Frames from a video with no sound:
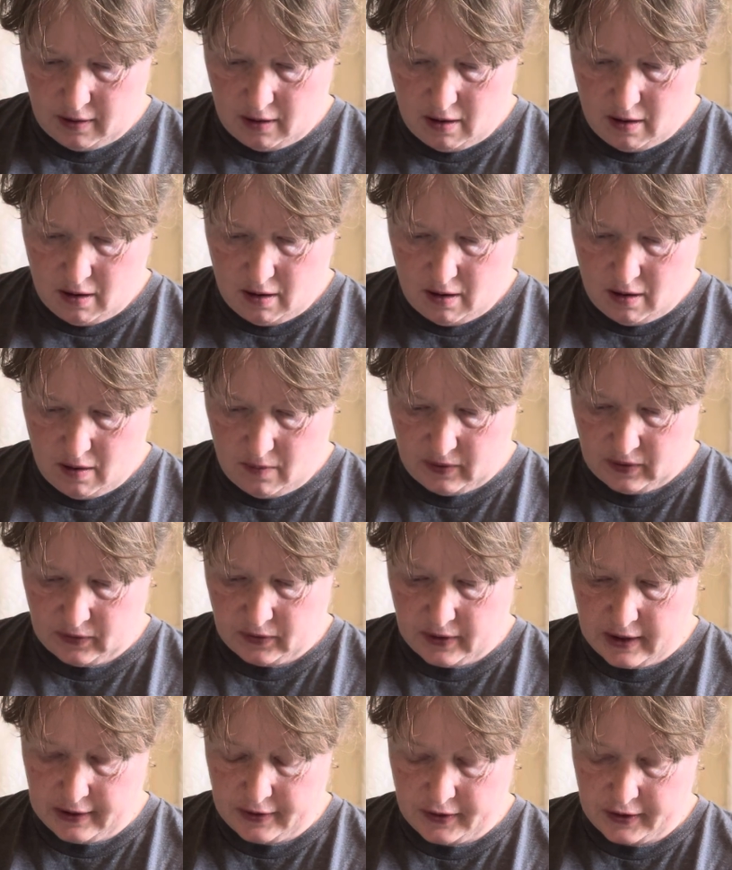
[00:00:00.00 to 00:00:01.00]
the
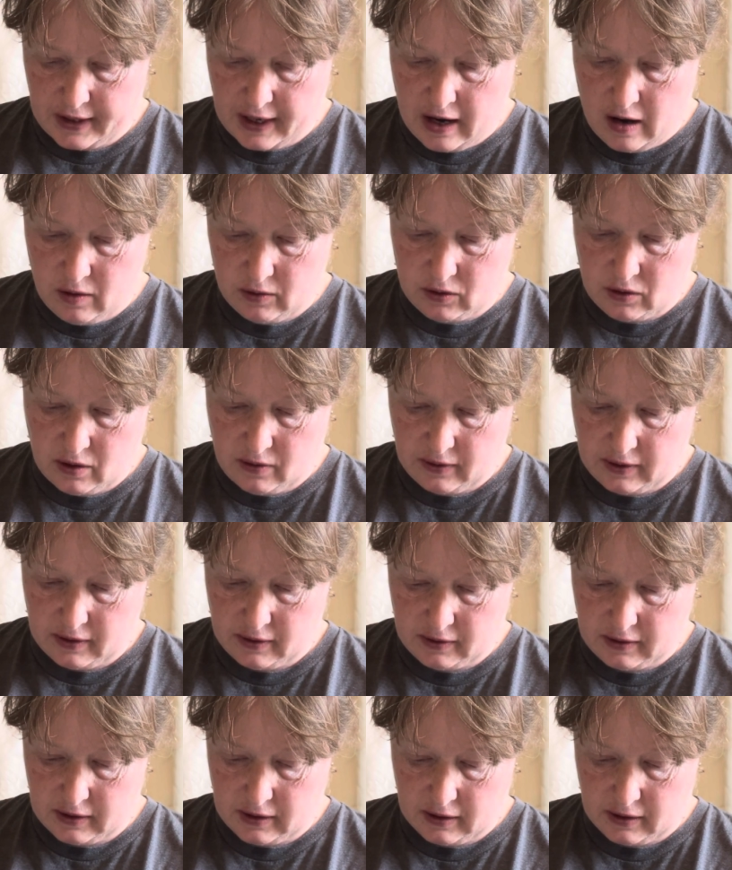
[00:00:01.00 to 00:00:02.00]
stitch count on
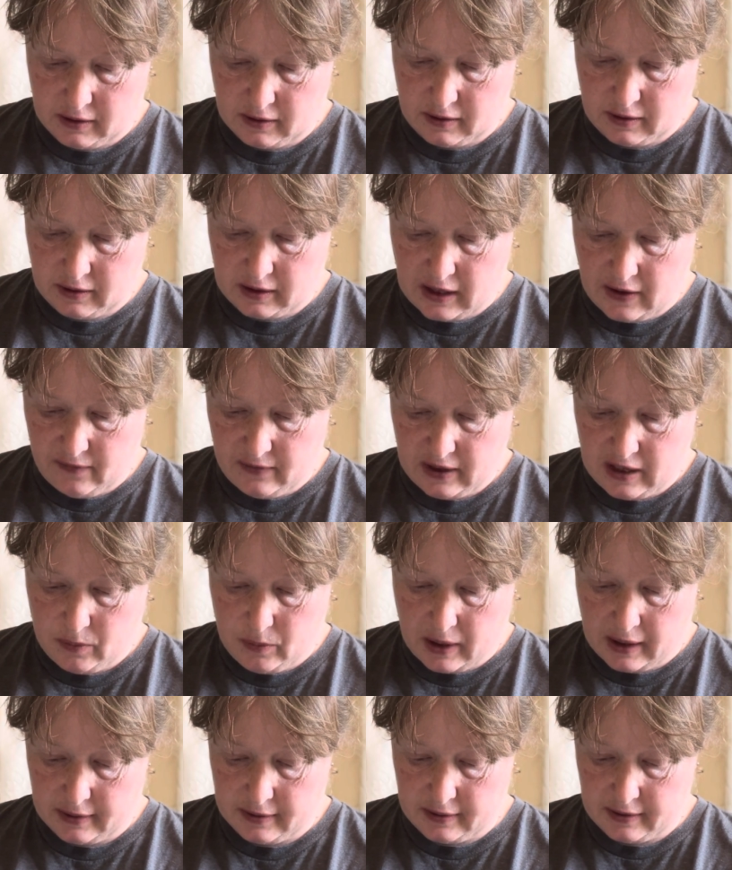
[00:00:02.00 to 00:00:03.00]
this is 70
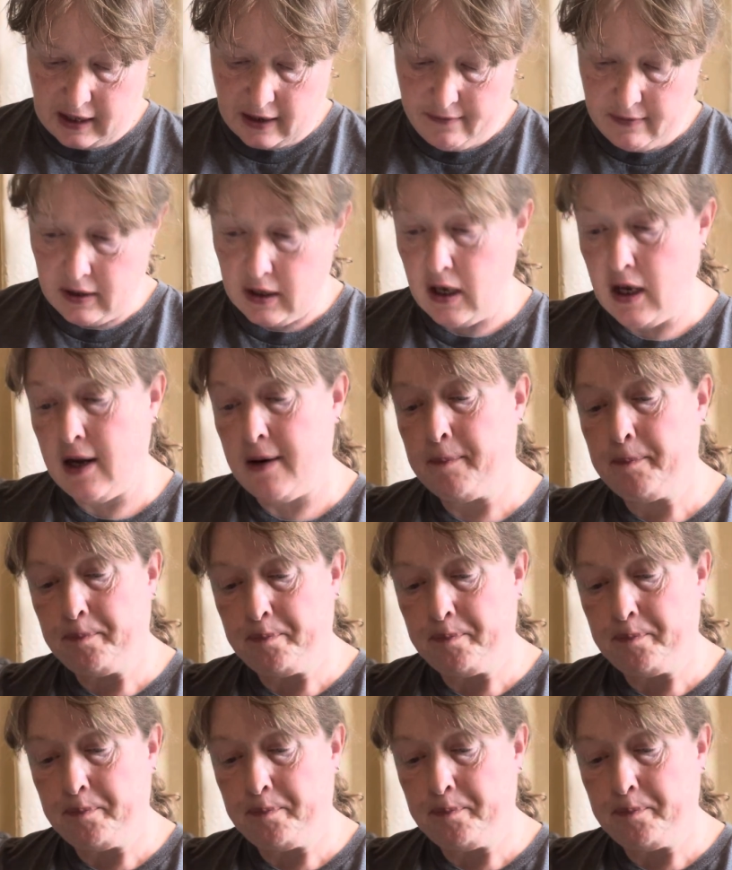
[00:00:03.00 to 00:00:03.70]
by 70.